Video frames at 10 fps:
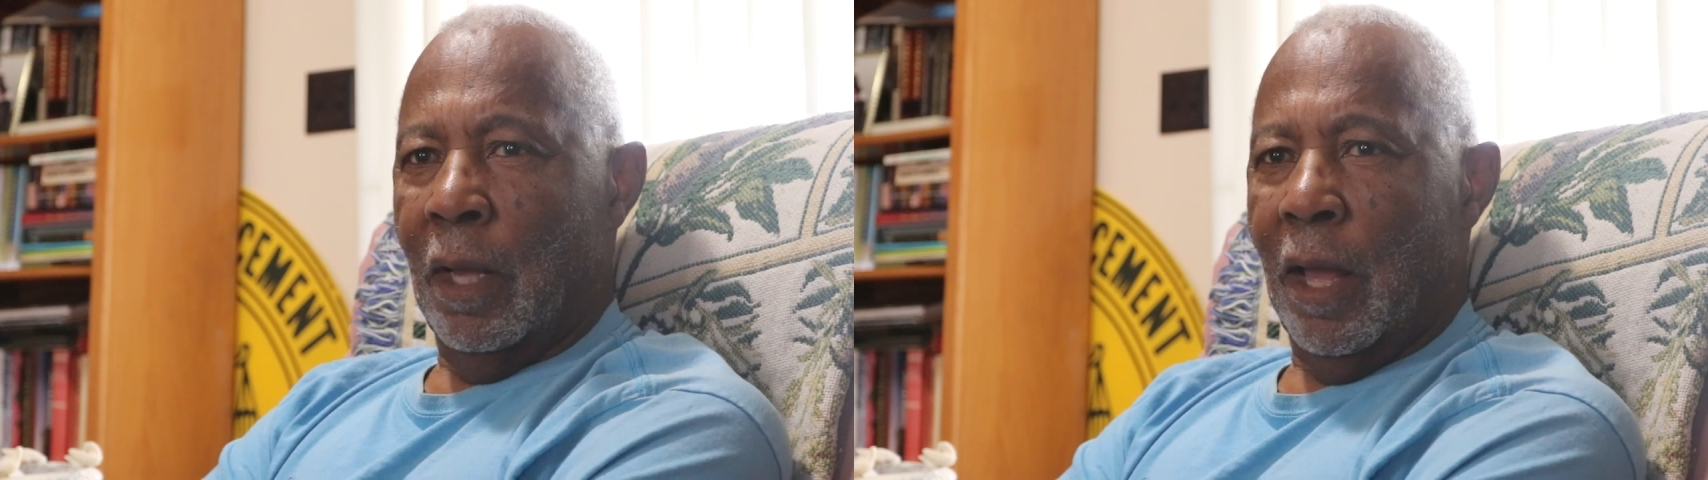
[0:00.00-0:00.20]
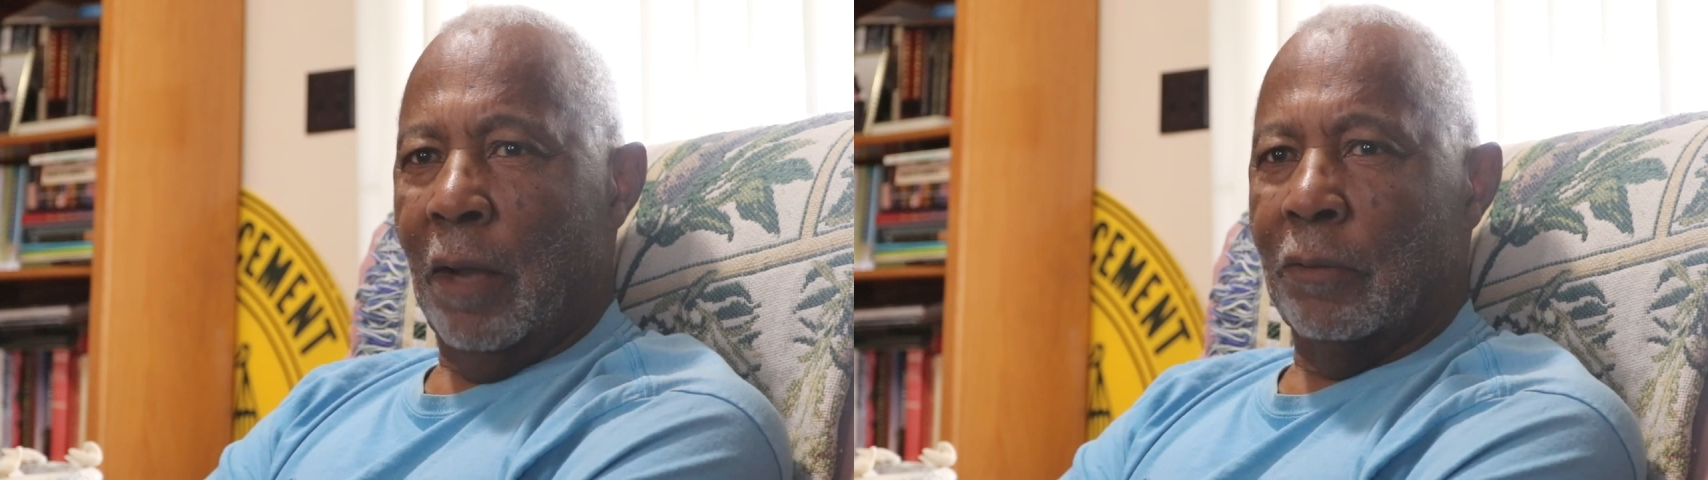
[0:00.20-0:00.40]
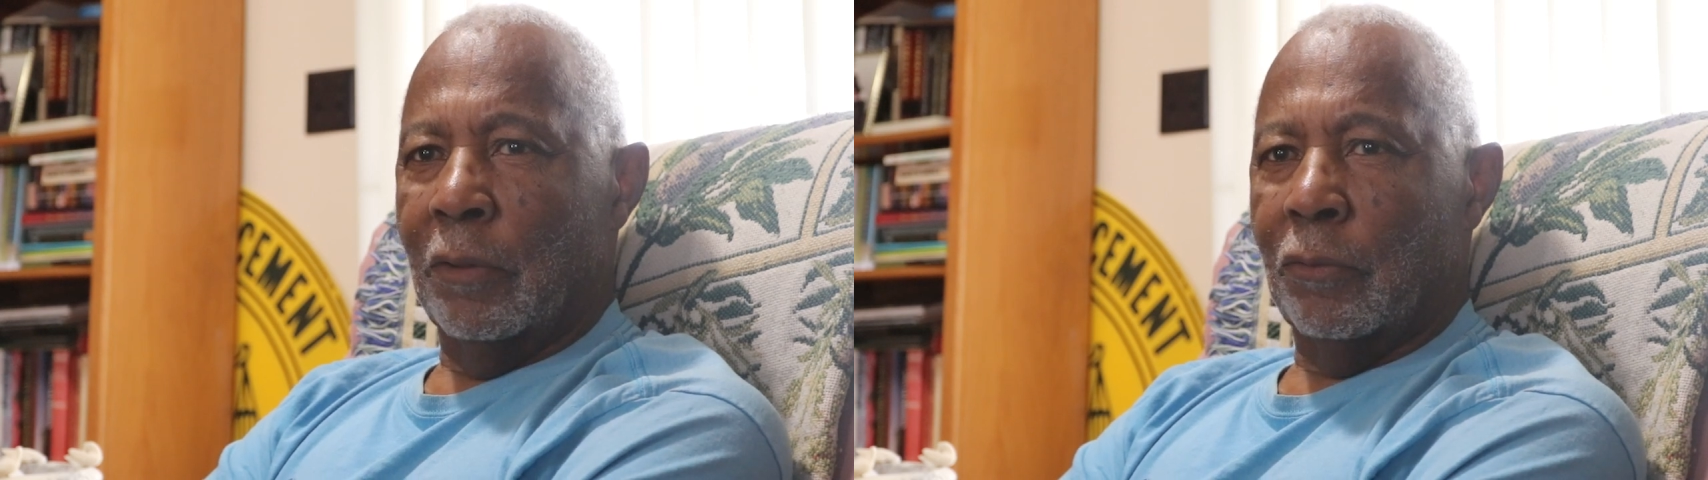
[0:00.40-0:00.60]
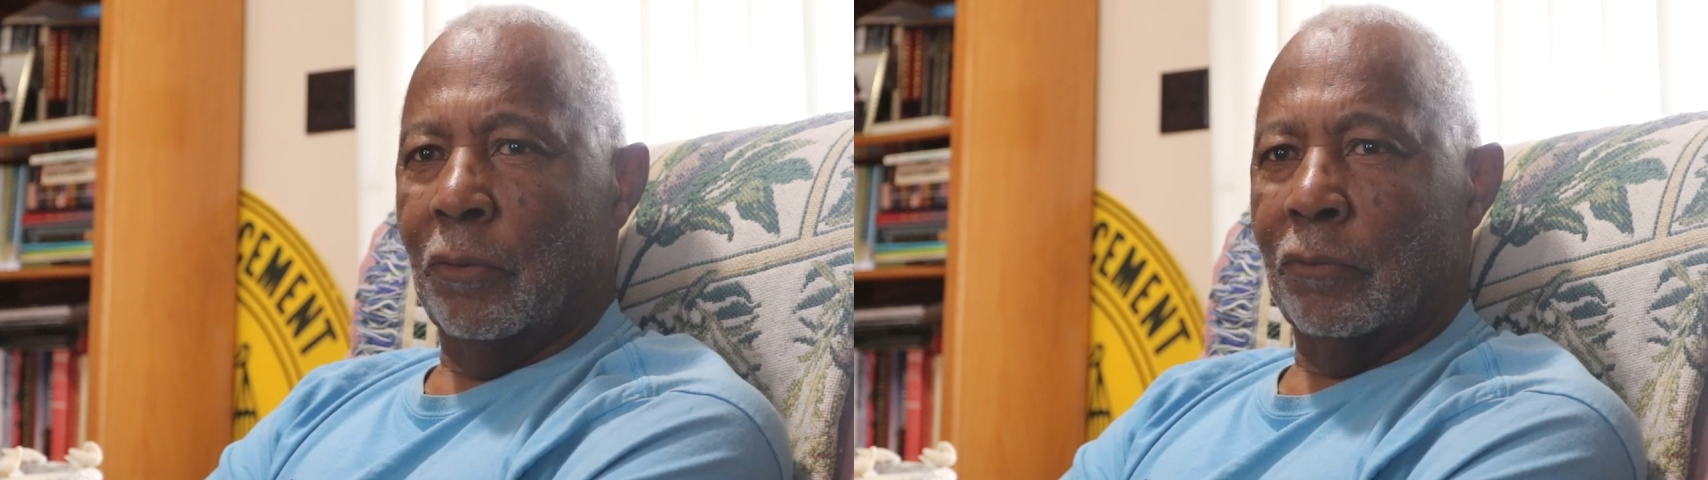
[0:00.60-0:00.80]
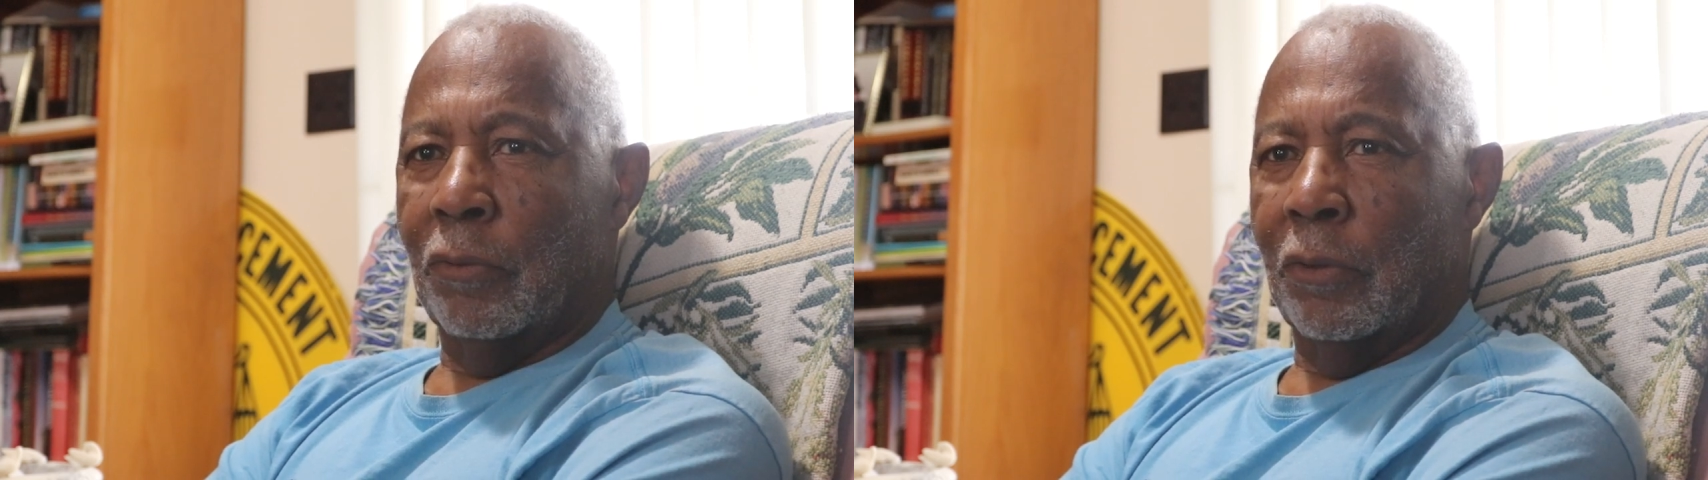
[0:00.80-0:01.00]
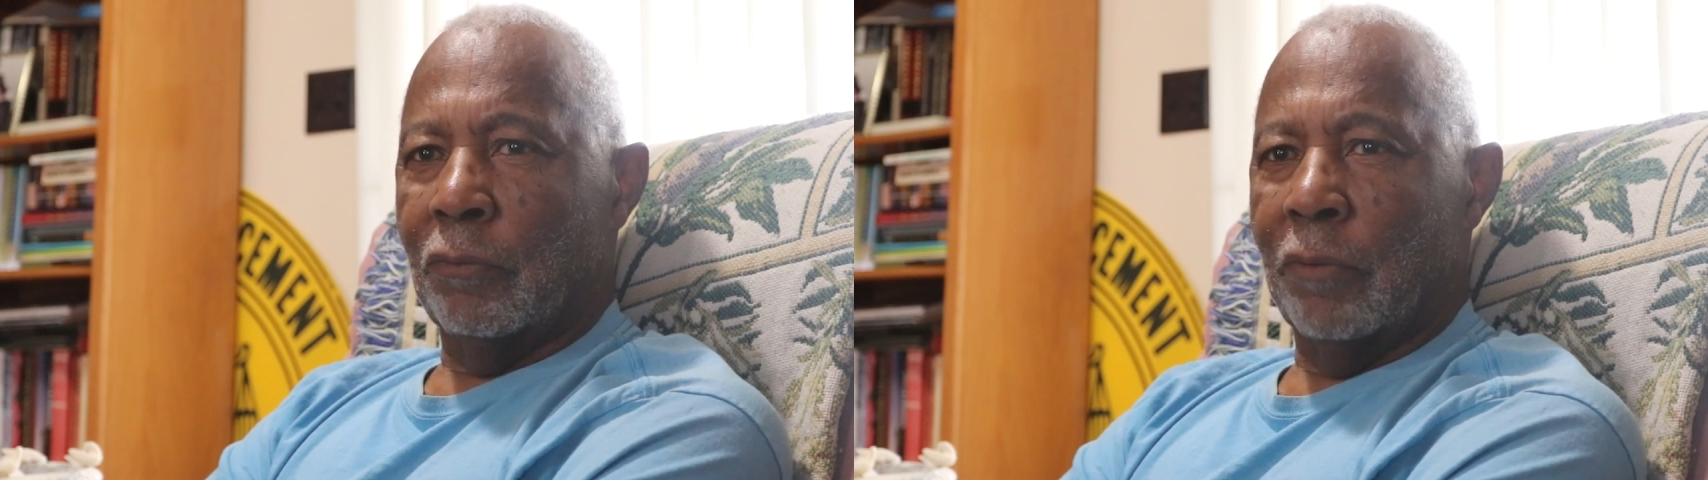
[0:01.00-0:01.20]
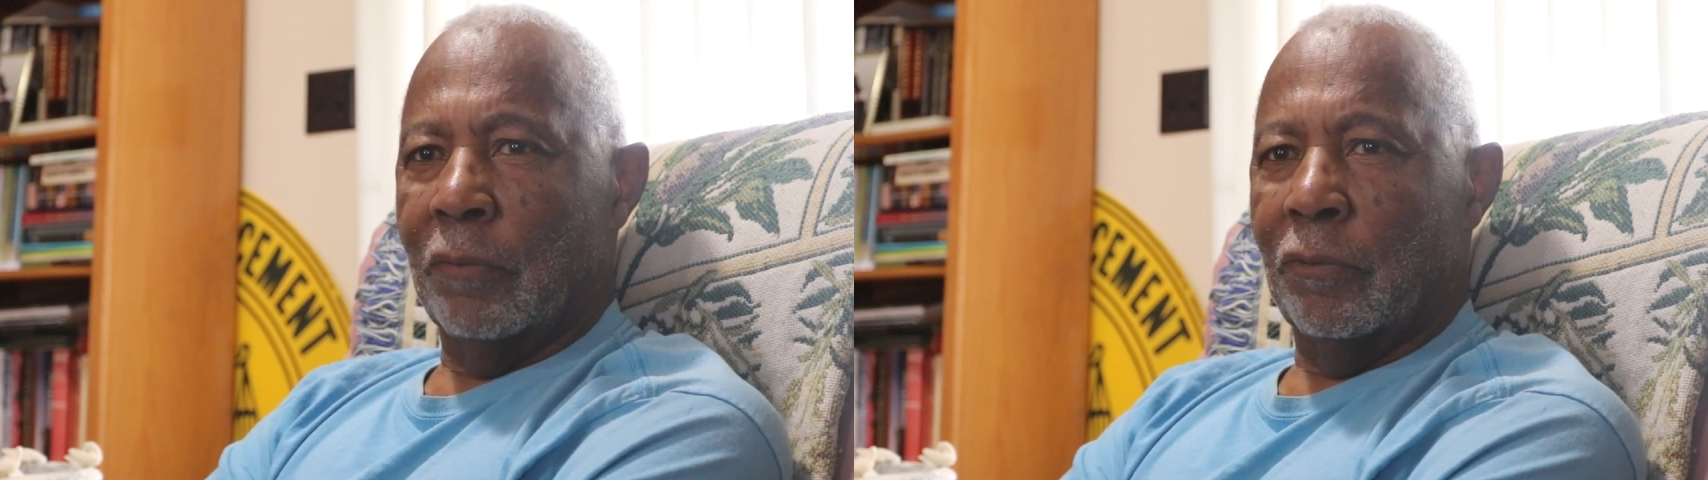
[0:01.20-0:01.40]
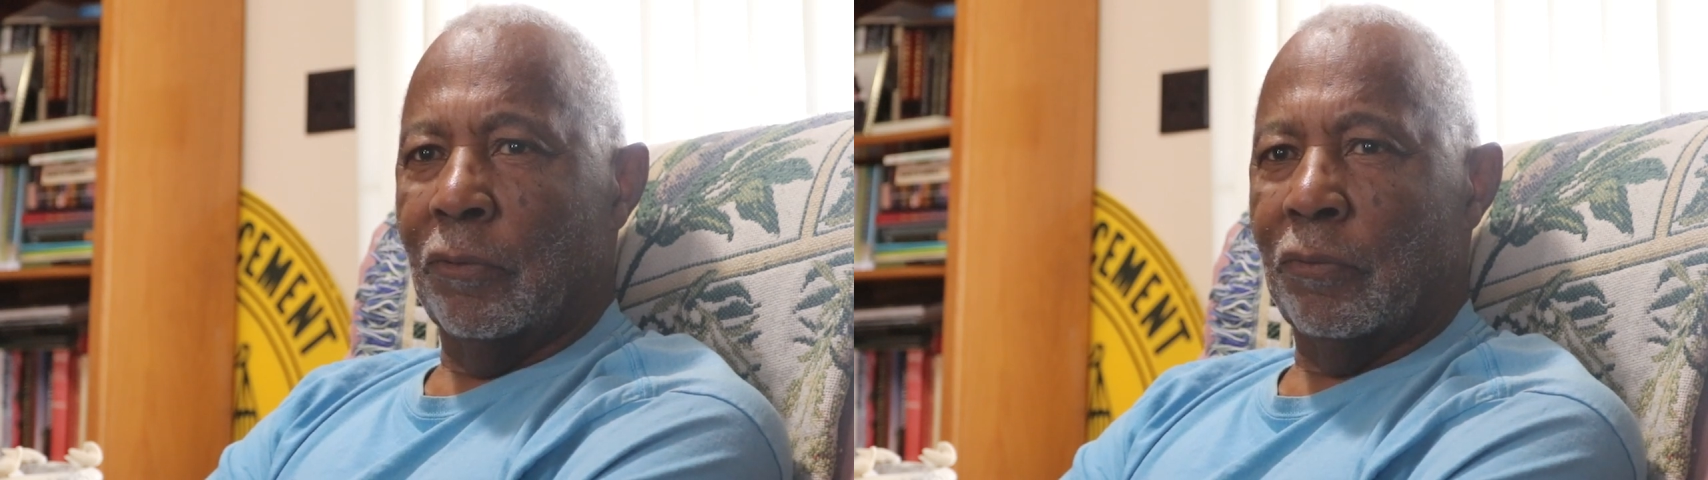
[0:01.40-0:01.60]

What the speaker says: I could just go across the railroad